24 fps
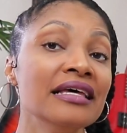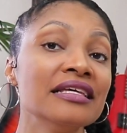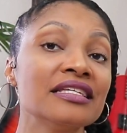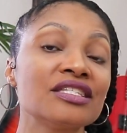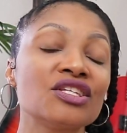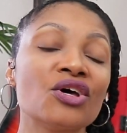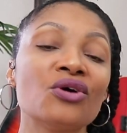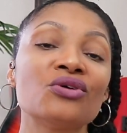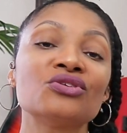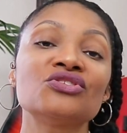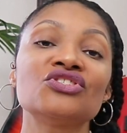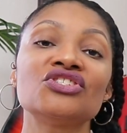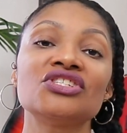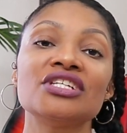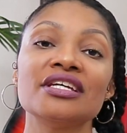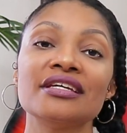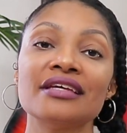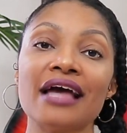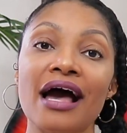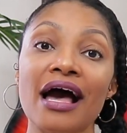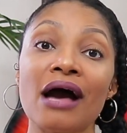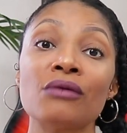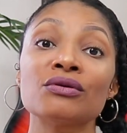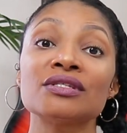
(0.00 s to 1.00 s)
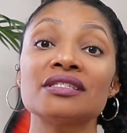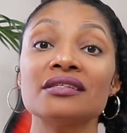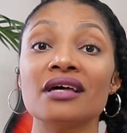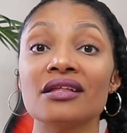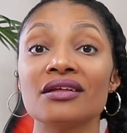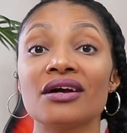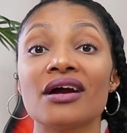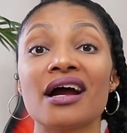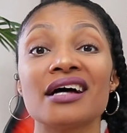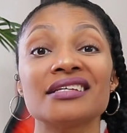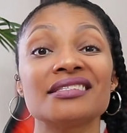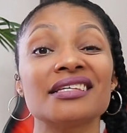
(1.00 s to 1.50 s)
So she I was
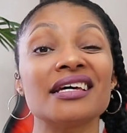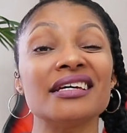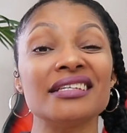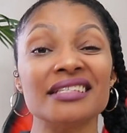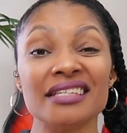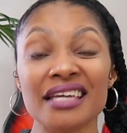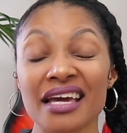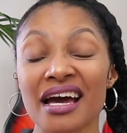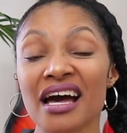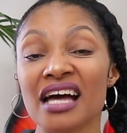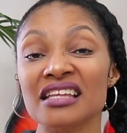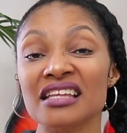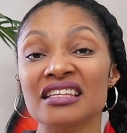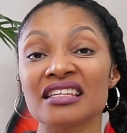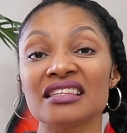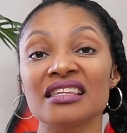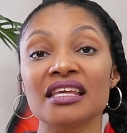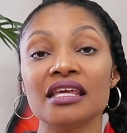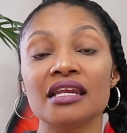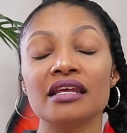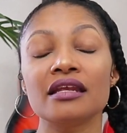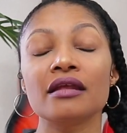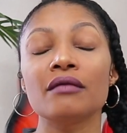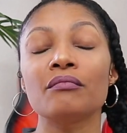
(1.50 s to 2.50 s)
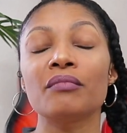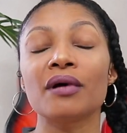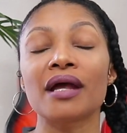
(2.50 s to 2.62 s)
telling her, I said, yeah, I deleted it,